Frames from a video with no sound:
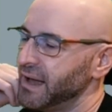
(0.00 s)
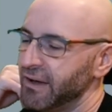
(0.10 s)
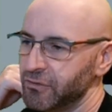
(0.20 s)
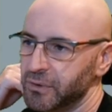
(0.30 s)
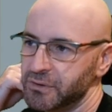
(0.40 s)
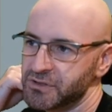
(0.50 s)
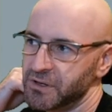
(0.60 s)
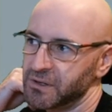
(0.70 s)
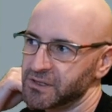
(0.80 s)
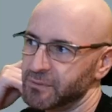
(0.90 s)
everyone who
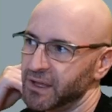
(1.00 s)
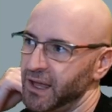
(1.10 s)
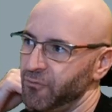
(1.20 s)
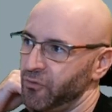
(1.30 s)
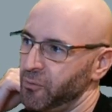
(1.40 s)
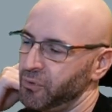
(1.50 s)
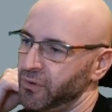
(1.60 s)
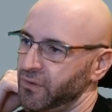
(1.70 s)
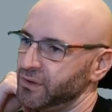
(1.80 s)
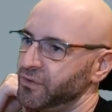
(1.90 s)
starts up the game from a
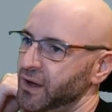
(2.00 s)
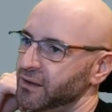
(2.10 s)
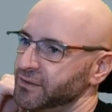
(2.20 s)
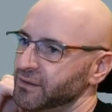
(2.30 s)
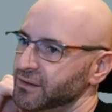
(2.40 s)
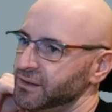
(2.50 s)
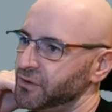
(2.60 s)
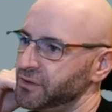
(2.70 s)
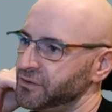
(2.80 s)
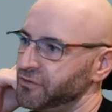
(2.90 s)
previous file is going to
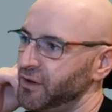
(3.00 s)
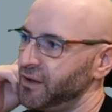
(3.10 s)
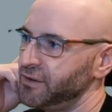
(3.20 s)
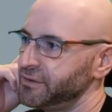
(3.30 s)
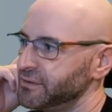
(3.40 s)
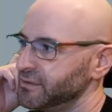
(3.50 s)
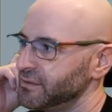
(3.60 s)
default to false,